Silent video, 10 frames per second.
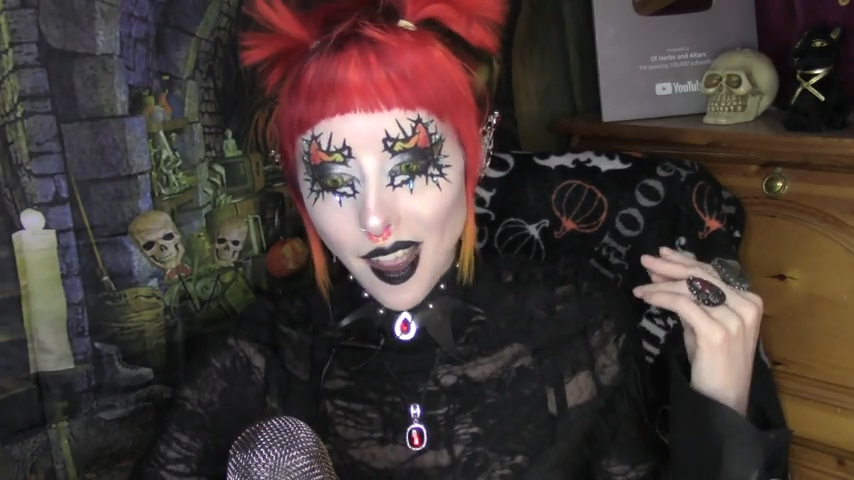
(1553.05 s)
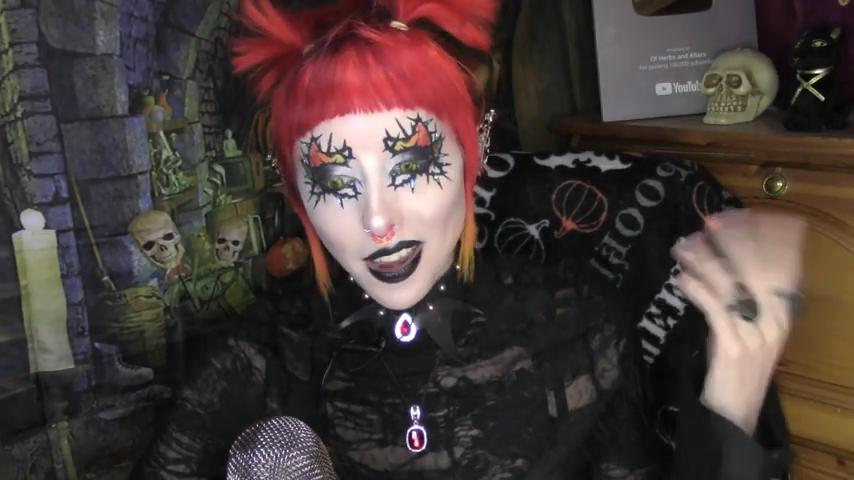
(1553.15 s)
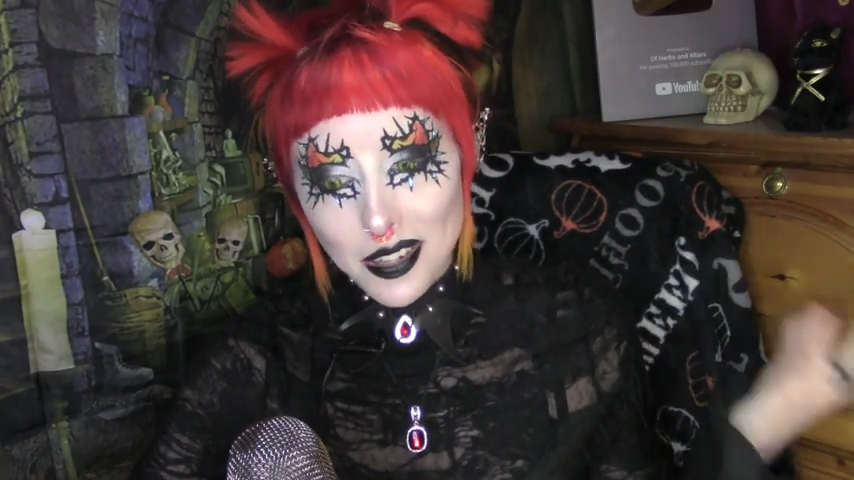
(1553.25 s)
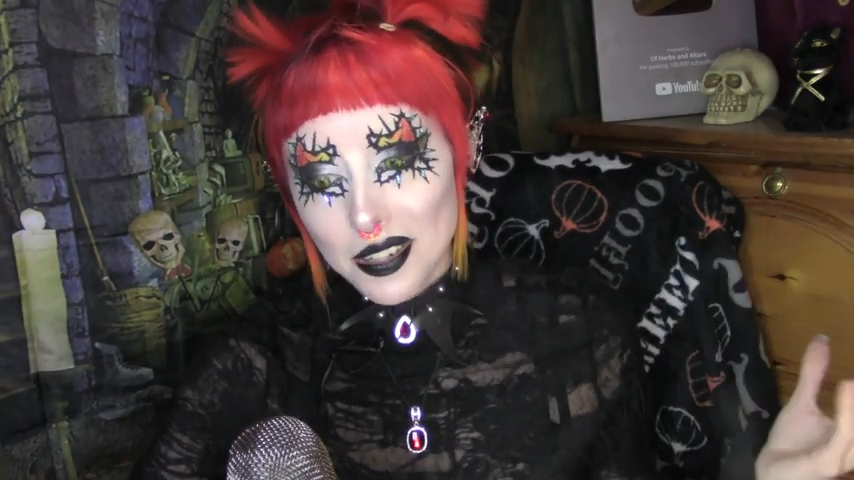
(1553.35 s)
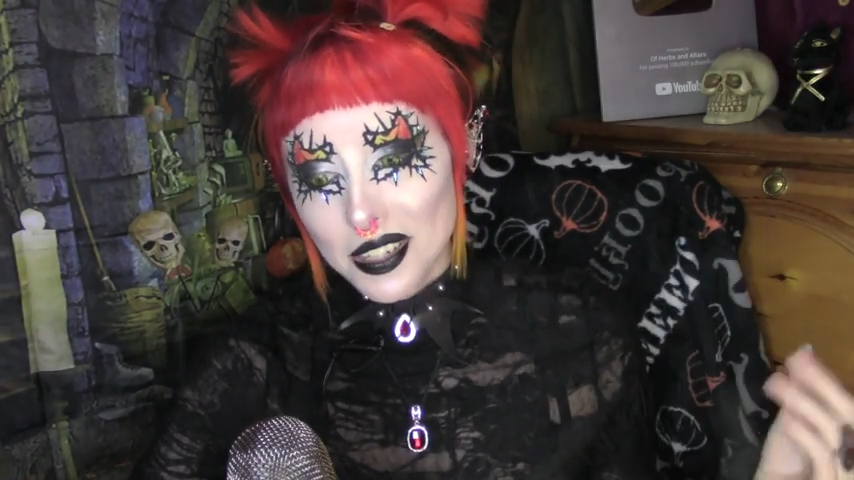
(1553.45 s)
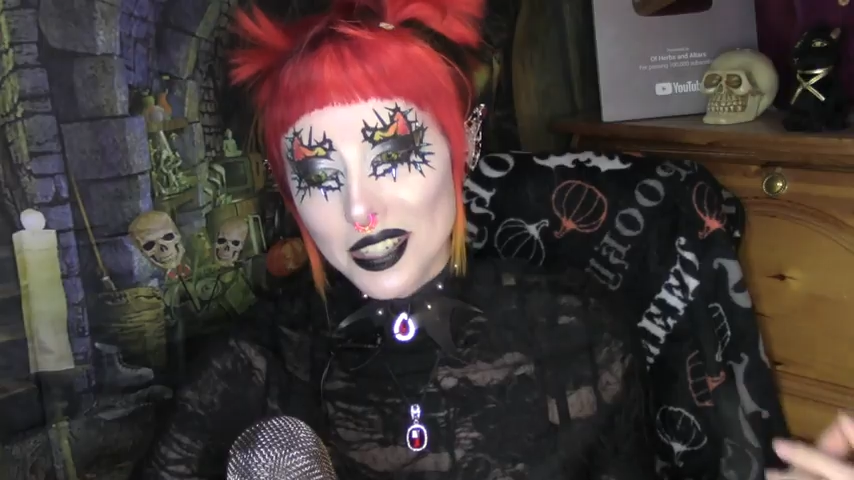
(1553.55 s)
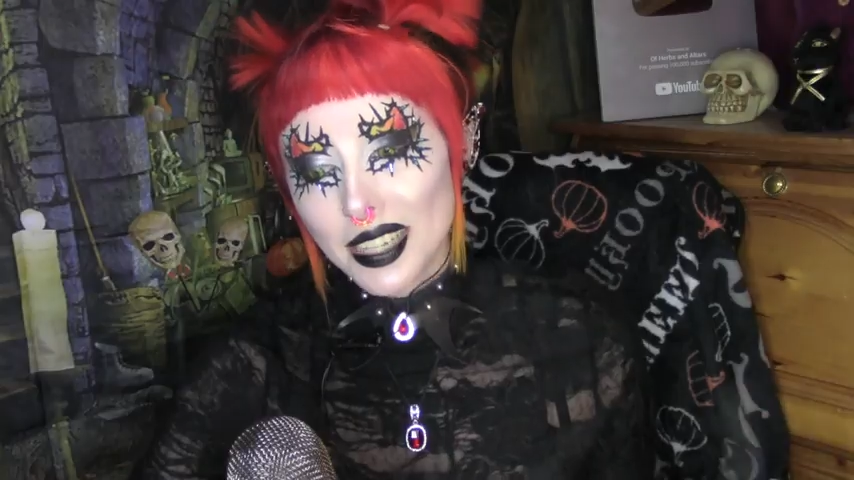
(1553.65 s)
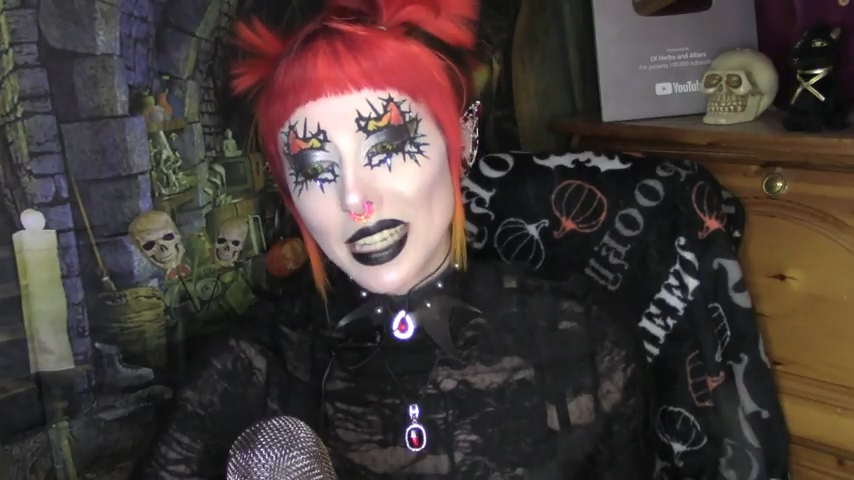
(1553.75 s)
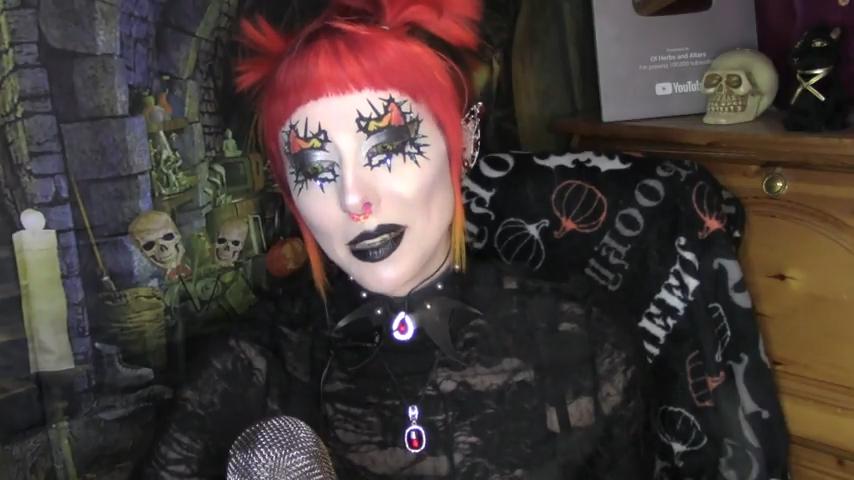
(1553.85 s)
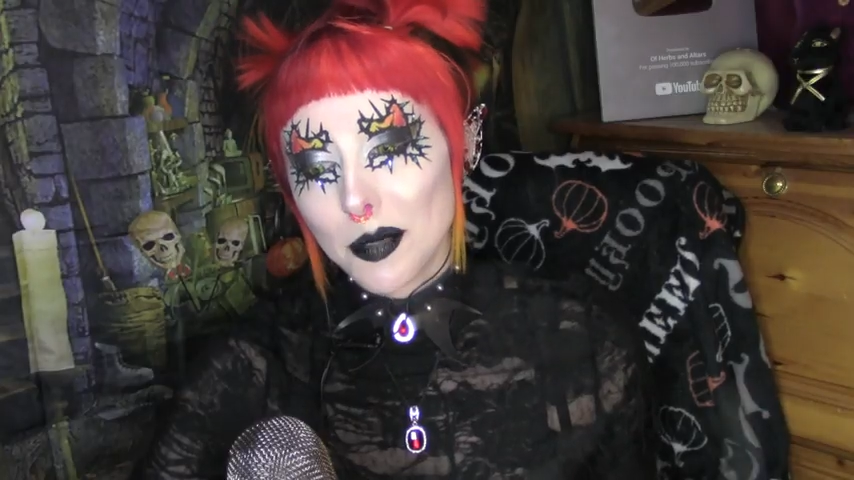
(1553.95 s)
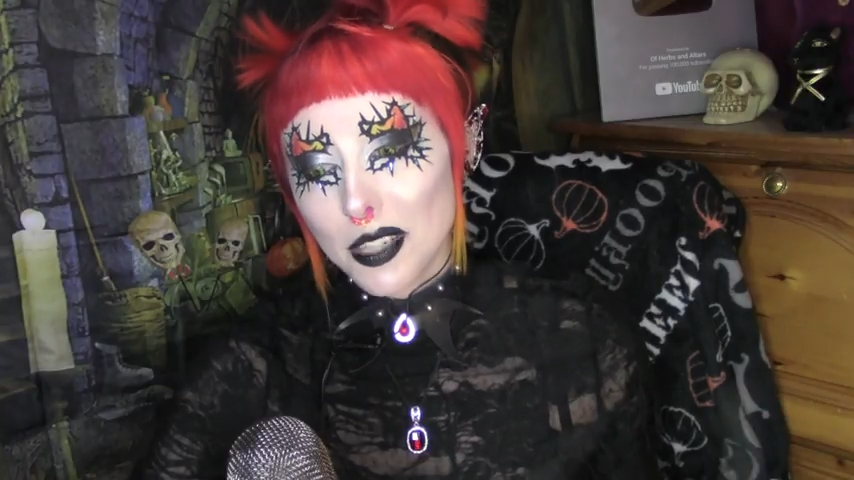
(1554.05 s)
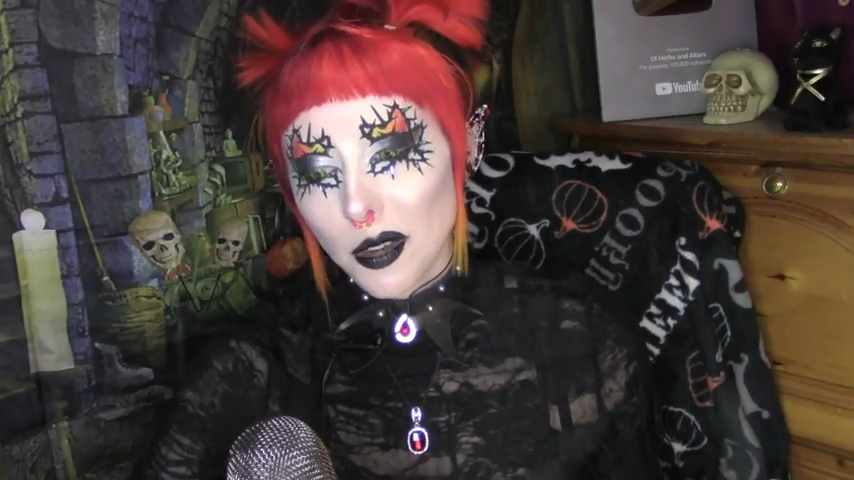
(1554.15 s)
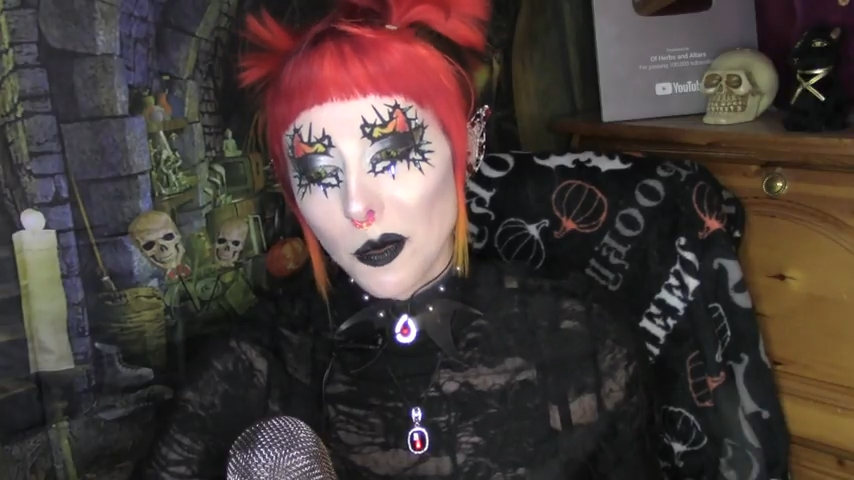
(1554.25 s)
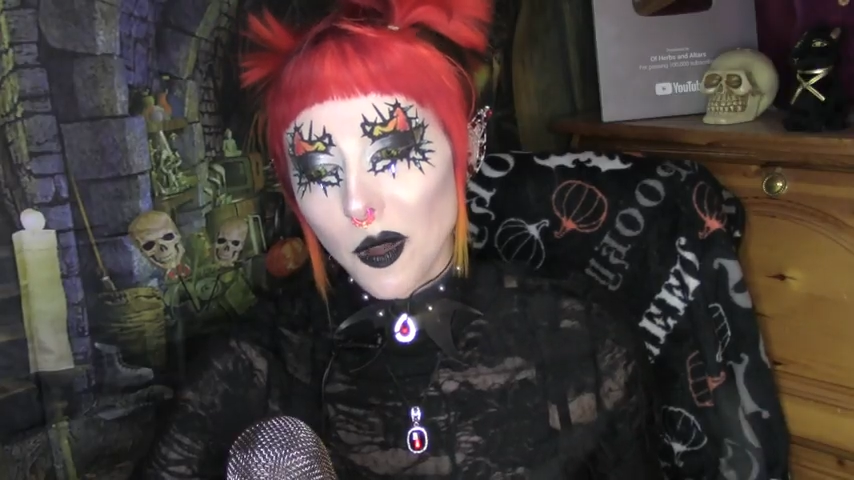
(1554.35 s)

I couldn't sleep, so